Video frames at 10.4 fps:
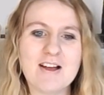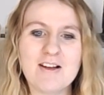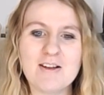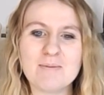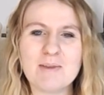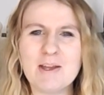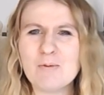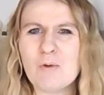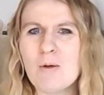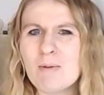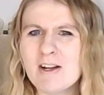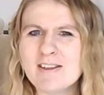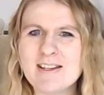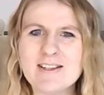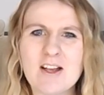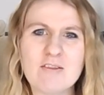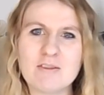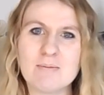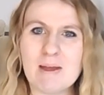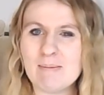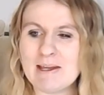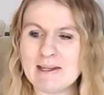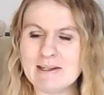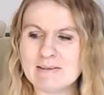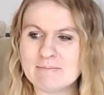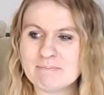Um, in Walmart, they sell for maybe